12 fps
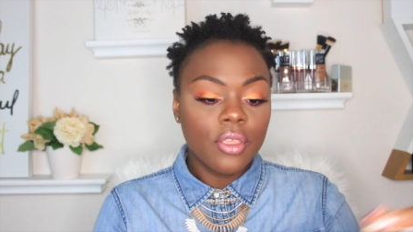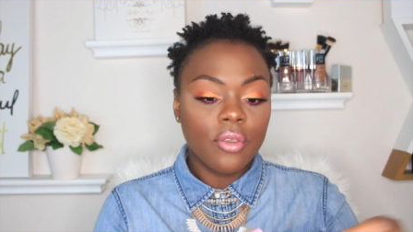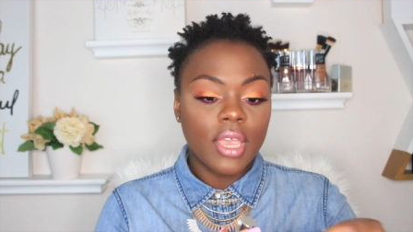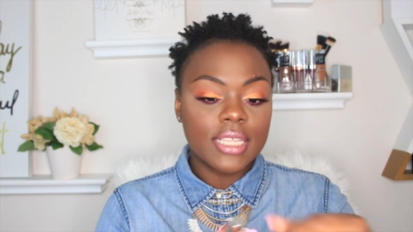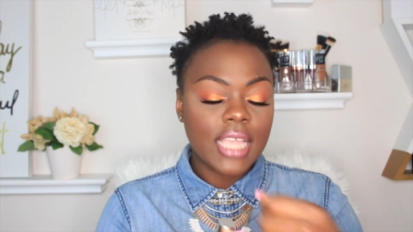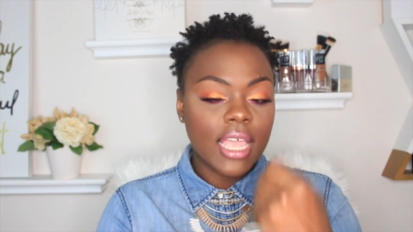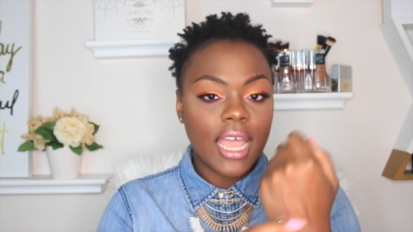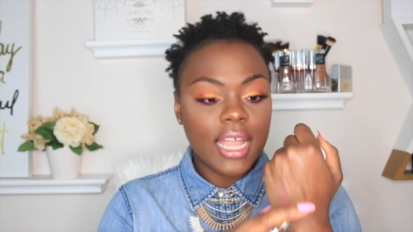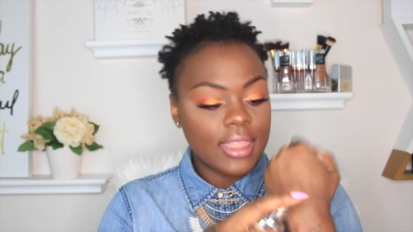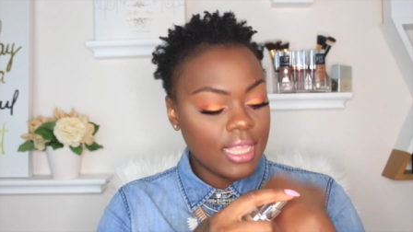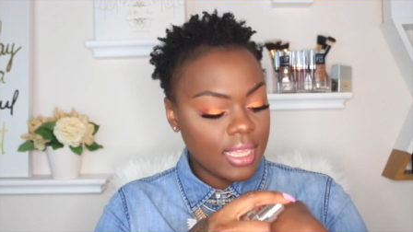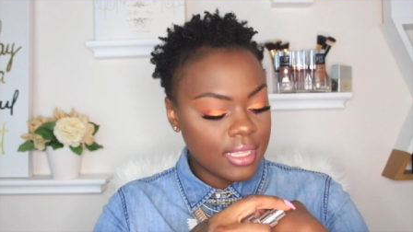You guys, I
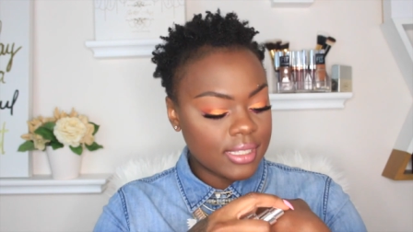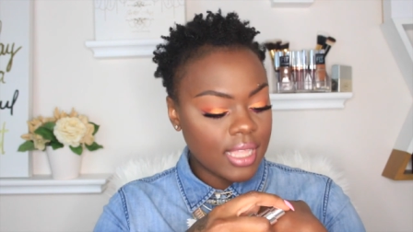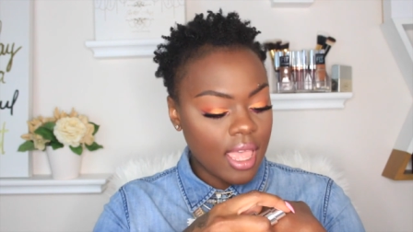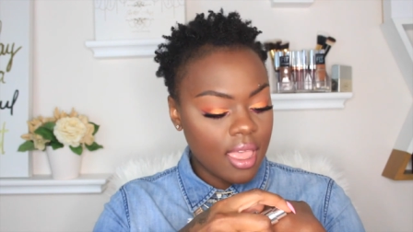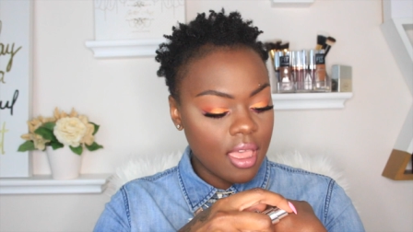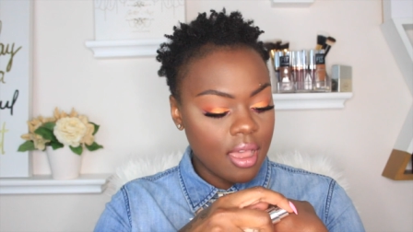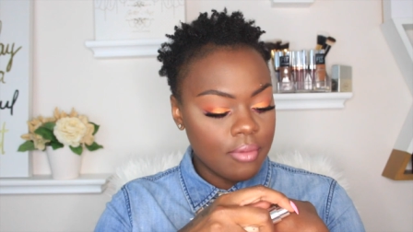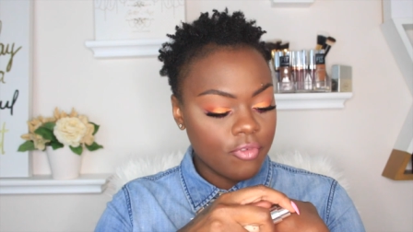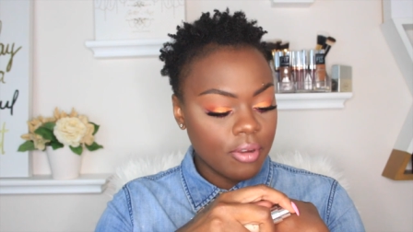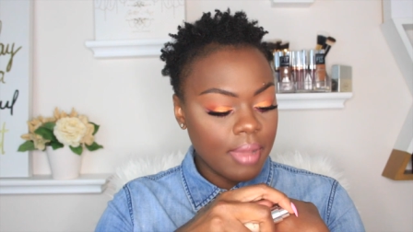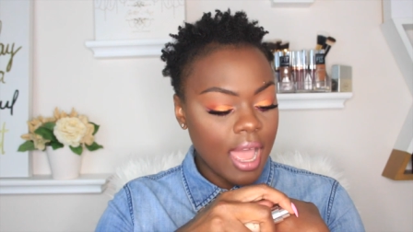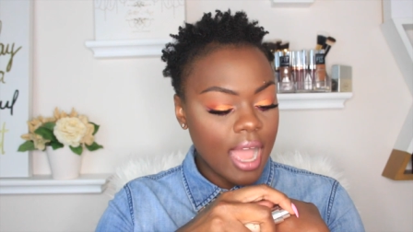got this and
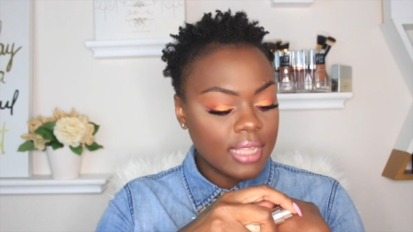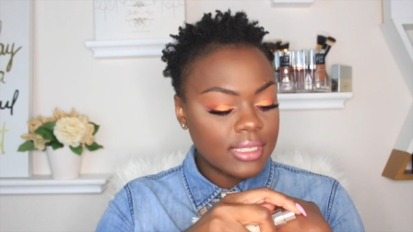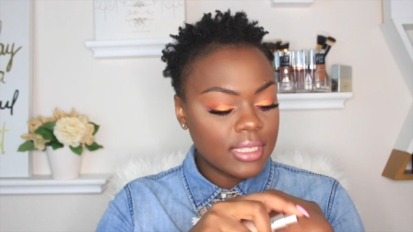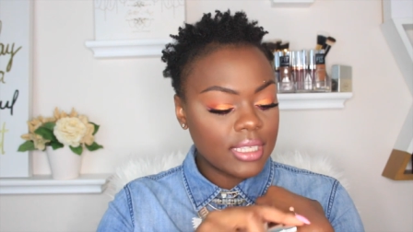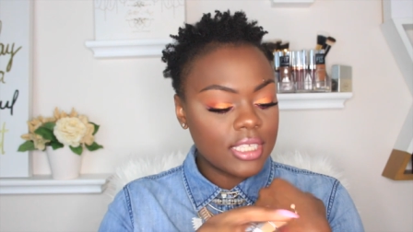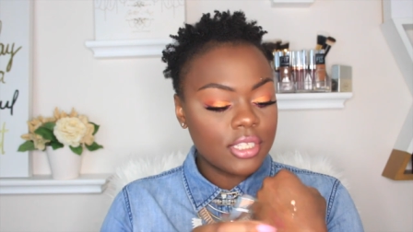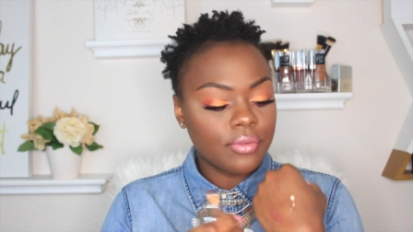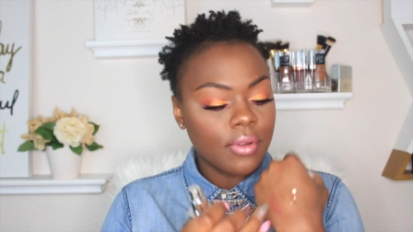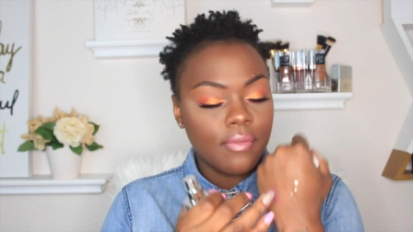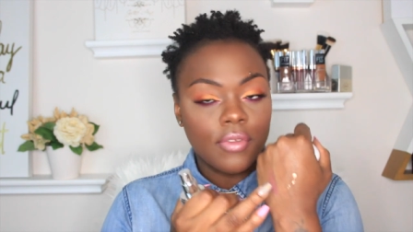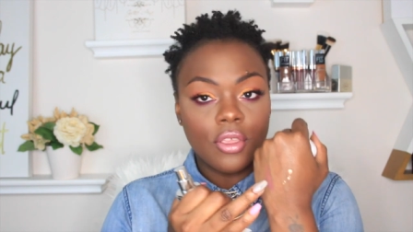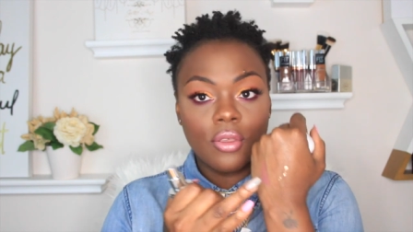from Octoly to
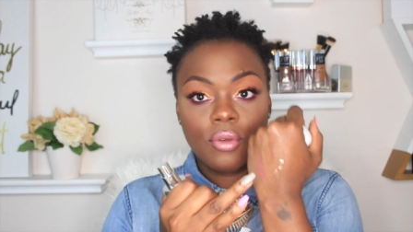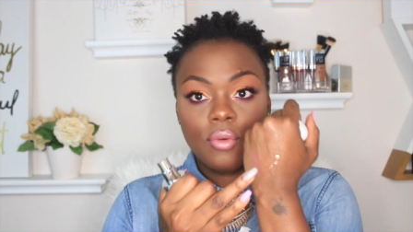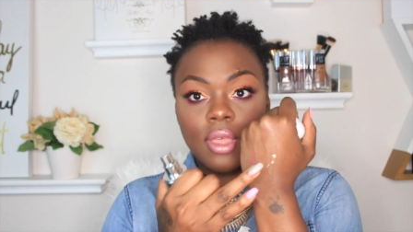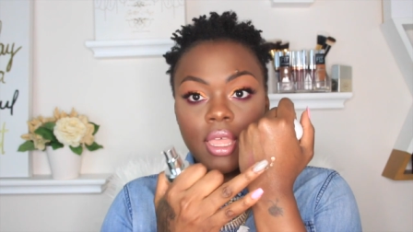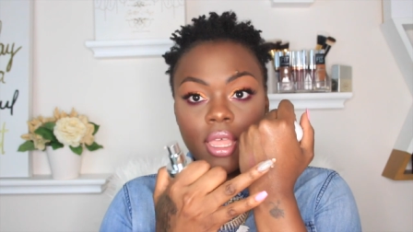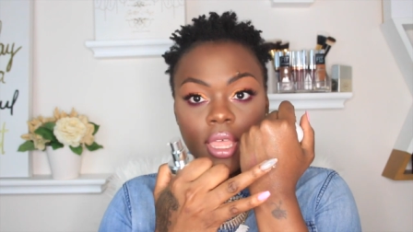review.